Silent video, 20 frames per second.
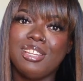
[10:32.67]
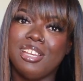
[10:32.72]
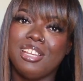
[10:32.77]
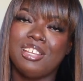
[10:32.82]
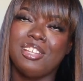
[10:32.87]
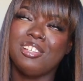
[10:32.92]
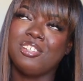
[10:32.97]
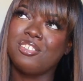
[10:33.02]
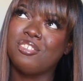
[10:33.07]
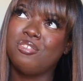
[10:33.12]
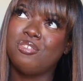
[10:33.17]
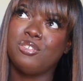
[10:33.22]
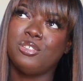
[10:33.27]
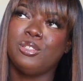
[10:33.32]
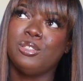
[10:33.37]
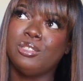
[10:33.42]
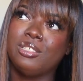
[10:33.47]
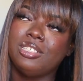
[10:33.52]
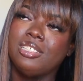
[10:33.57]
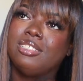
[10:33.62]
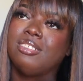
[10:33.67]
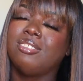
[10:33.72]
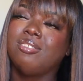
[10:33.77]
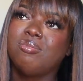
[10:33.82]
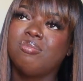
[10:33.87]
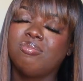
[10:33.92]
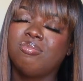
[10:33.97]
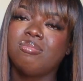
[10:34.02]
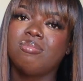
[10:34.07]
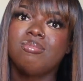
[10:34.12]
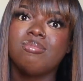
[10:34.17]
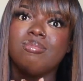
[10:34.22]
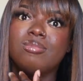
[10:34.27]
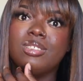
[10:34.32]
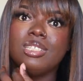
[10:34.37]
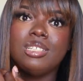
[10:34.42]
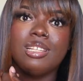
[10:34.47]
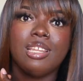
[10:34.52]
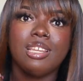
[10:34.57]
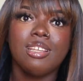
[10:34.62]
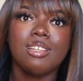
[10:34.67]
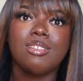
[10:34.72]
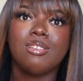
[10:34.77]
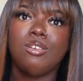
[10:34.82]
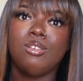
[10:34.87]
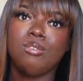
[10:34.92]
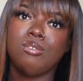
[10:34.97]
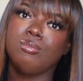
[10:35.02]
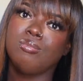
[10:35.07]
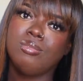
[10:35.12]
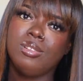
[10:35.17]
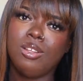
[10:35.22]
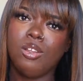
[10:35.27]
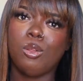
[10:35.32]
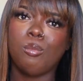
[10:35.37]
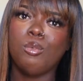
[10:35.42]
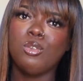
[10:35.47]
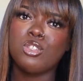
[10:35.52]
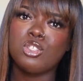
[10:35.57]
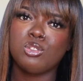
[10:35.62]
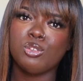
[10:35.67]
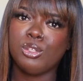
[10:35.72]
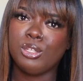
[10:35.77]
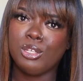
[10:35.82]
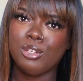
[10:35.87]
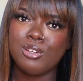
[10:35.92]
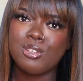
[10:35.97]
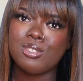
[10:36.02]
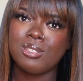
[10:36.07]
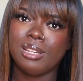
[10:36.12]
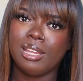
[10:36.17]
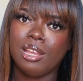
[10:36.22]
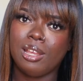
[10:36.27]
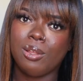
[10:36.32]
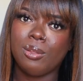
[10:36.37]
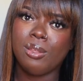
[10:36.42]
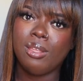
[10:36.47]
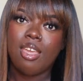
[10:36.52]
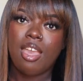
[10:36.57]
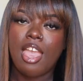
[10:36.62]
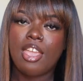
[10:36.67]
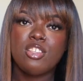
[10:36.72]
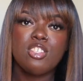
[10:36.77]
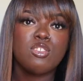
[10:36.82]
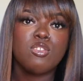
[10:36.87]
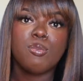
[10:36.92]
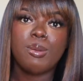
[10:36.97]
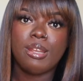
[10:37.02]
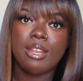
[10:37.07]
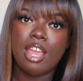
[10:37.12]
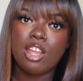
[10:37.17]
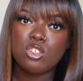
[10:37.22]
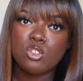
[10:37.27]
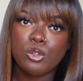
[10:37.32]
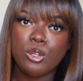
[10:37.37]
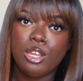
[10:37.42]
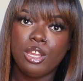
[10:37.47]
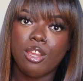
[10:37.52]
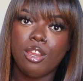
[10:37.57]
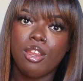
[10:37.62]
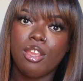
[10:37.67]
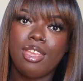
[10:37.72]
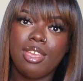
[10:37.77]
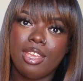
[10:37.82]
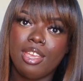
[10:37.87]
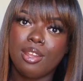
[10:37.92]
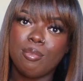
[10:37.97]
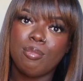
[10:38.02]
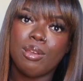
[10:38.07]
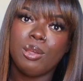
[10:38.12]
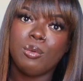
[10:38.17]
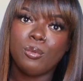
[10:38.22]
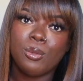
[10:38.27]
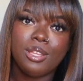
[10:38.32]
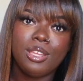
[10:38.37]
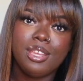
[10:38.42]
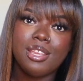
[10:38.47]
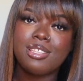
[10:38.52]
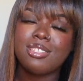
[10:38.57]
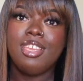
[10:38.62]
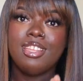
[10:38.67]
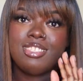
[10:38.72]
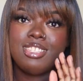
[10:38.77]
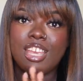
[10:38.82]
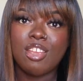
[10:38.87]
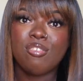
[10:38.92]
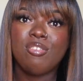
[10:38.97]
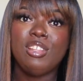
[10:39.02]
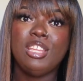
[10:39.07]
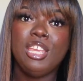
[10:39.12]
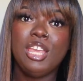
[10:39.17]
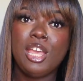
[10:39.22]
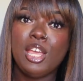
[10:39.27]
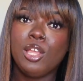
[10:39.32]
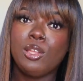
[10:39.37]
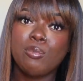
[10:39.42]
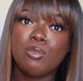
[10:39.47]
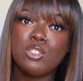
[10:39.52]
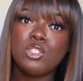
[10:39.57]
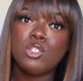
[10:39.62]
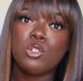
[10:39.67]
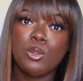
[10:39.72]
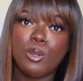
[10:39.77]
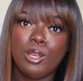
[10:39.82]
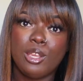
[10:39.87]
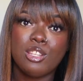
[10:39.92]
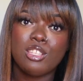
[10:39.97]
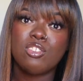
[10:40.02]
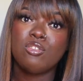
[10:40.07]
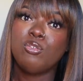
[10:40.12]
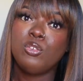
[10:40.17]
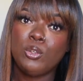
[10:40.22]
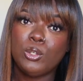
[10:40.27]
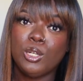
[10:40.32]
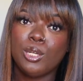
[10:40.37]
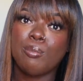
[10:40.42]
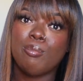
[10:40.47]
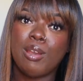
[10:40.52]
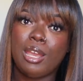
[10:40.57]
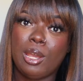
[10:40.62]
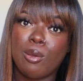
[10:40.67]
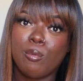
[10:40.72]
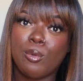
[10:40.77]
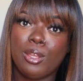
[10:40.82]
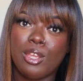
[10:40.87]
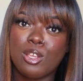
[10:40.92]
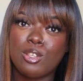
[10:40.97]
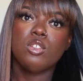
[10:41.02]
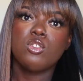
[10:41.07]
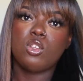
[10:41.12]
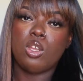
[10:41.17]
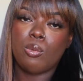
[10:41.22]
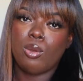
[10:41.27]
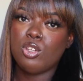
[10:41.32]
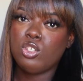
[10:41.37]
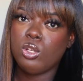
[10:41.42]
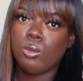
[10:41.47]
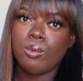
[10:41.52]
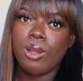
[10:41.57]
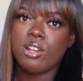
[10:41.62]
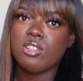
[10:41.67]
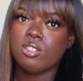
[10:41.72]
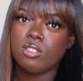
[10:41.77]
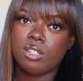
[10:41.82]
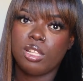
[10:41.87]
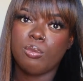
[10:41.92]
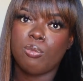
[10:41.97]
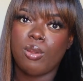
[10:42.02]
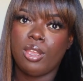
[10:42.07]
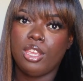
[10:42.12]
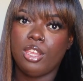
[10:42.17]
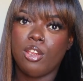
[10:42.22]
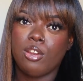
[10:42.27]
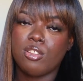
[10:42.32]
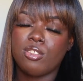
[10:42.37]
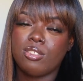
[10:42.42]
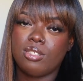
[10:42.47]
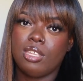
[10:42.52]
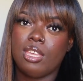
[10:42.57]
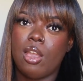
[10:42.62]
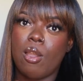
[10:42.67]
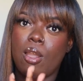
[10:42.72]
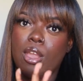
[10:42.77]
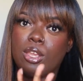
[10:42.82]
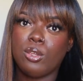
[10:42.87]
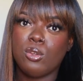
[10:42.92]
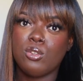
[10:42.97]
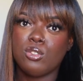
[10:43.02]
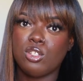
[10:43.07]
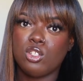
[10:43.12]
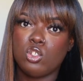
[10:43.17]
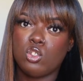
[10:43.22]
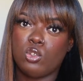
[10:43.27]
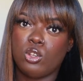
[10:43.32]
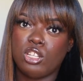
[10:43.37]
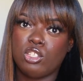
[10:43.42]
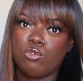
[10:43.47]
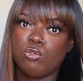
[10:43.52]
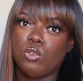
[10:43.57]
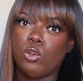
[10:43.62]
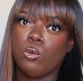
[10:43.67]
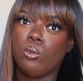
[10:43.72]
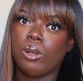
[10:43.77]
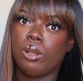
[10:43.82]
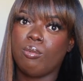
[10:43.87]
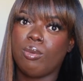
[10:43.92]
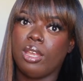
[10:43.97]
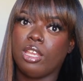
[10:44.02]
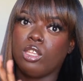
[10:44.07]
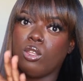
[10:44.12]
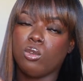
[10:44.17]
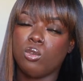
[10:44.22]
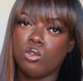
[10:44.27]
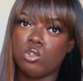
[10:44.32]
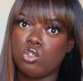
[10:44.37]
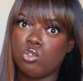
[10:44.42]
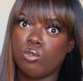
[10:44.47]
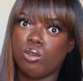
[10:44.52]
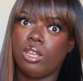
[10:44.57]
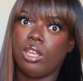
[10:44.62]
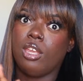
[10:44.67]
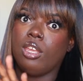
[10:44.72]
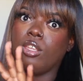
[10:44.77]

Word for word: down for what like almost three years now. I use it for my natural hair and my wigs. It definitely helps transform my wigs. So I want you to watch this clip right here to see how I use it to transform one of my outre